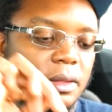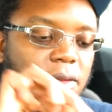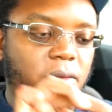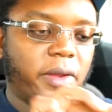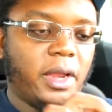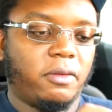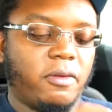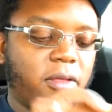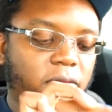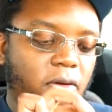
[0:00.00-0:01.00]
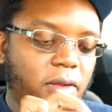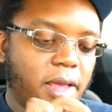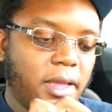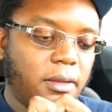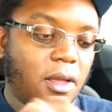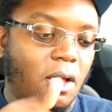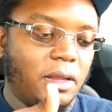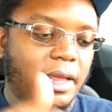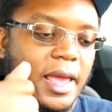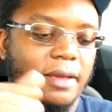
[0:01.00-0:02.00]
So we got a great throw on that. Oh,
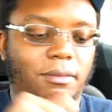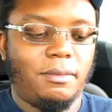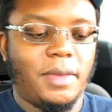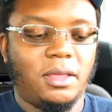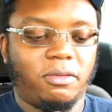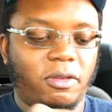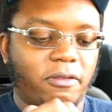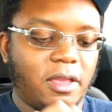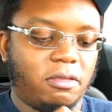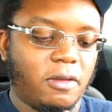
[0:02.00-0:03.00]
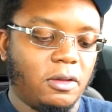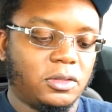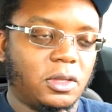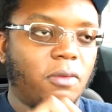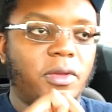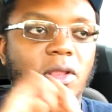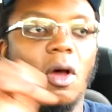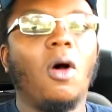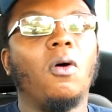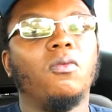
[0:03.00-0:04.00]
look at that. Made three great throws. So we
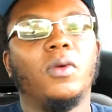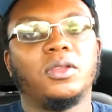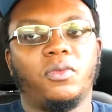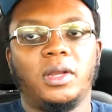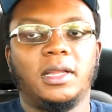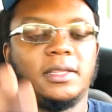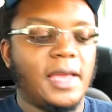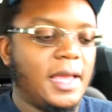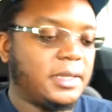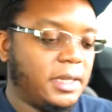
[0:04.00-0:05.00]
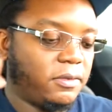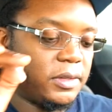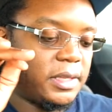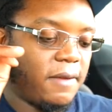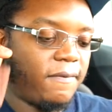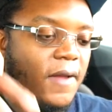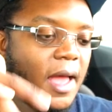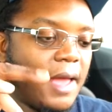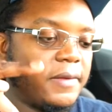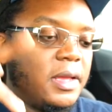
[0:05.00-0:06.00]
know what's one of the tasks is for step
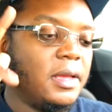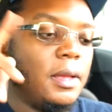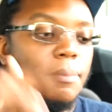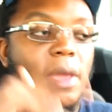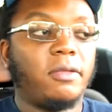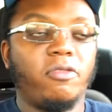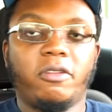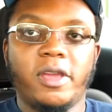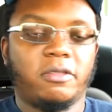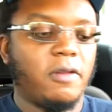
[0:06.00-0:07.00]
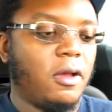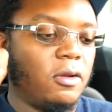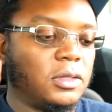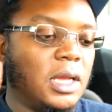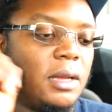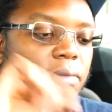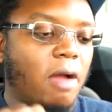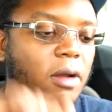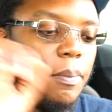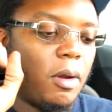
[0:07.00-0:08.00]
five. Make three great throws,
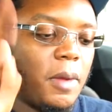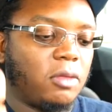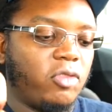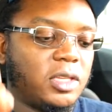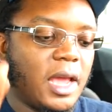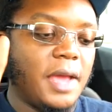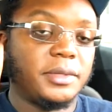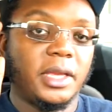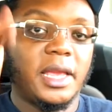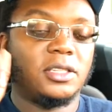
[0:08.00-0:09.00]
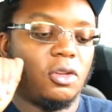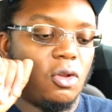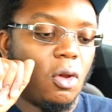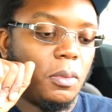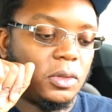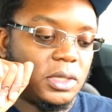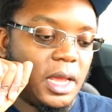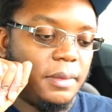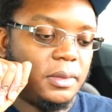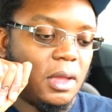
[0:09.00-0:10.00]
power up Pokemon three times, and catch a normal
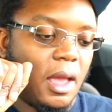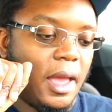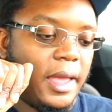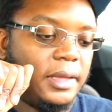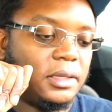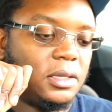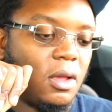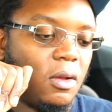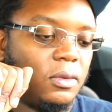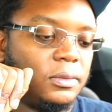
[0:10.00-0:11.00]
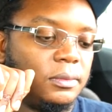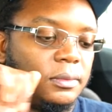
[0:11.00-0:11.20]
type. All right. So,